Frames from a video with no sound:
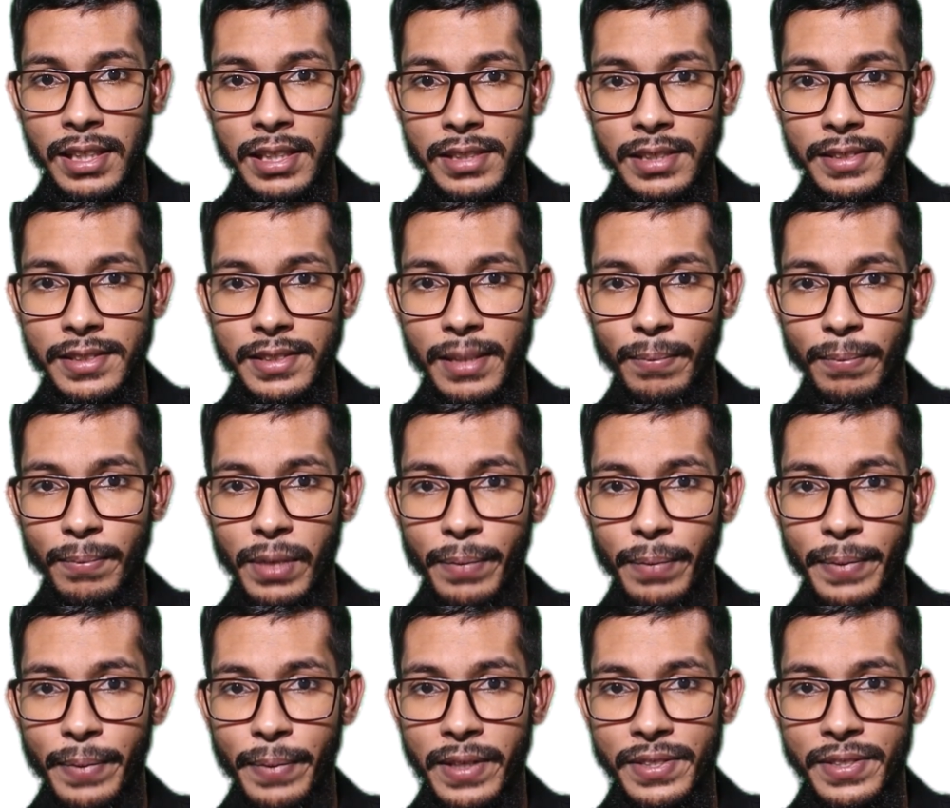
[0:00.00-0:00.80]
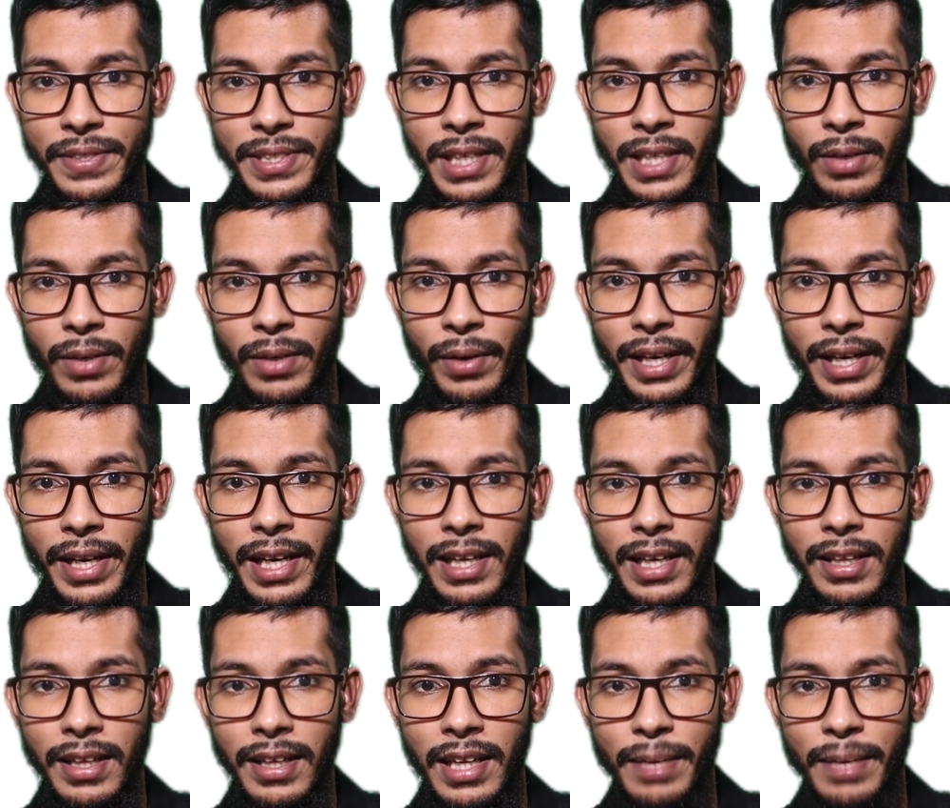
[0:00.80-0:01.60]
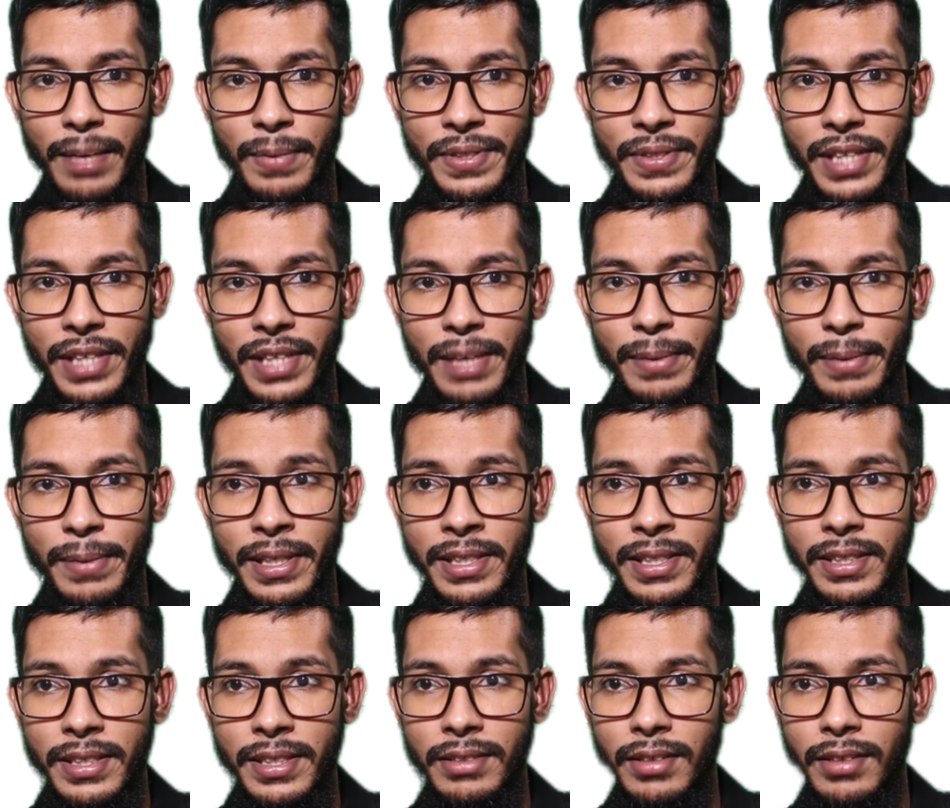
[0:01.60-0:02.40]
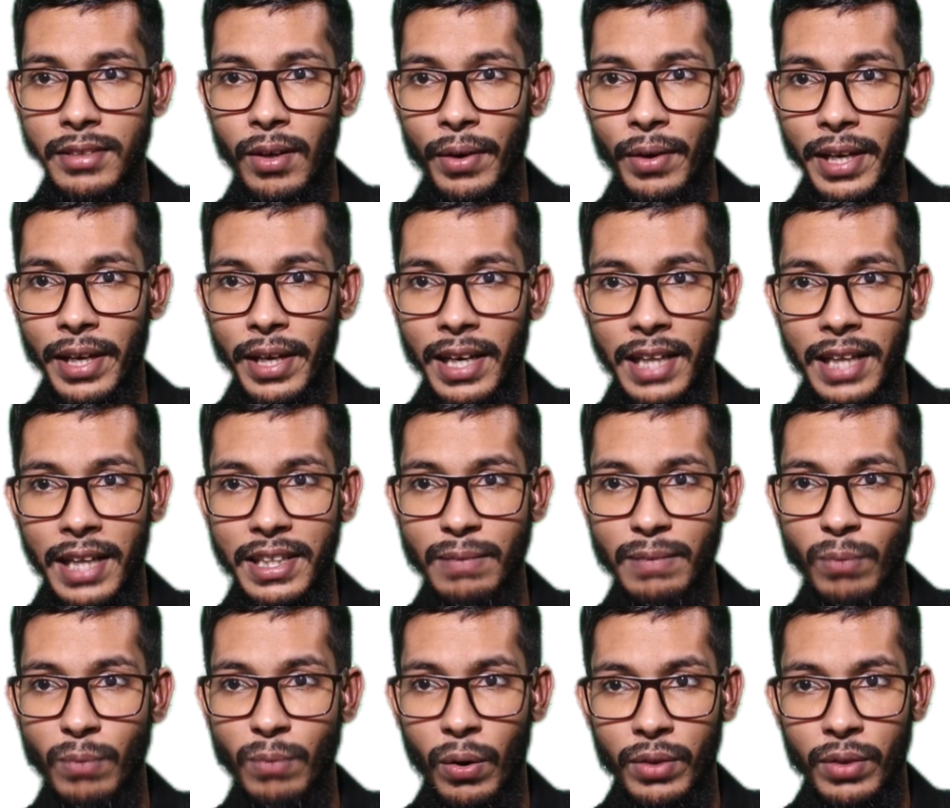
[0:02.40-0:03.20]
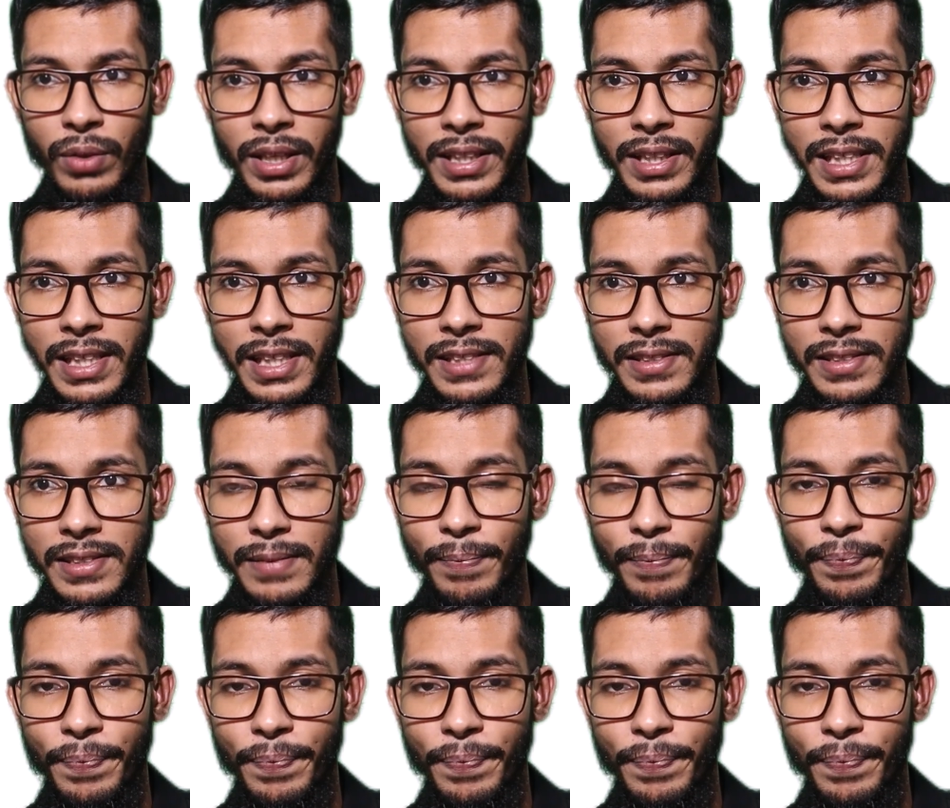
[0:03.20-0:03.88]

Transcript: Simply paste here. Okay, let me save it. Okay, nothing more than this.